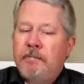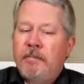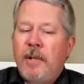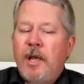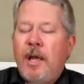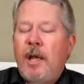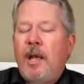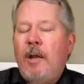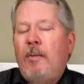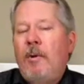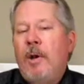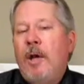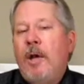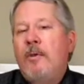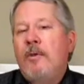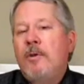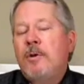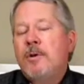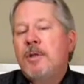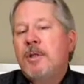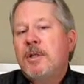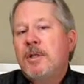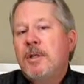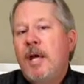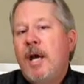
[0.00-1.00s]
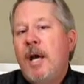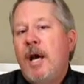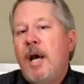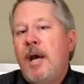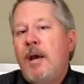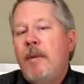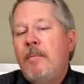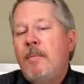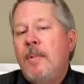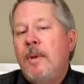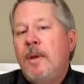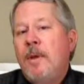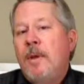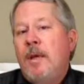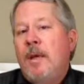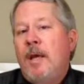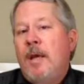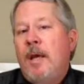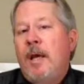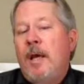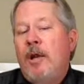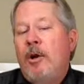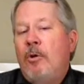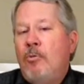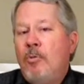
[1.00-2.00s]
Anyway, there's a time
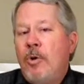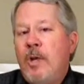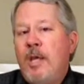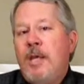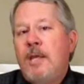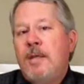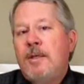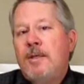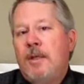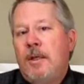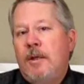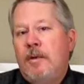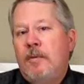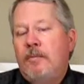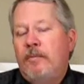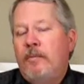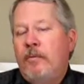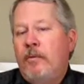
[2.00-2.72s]
and a reason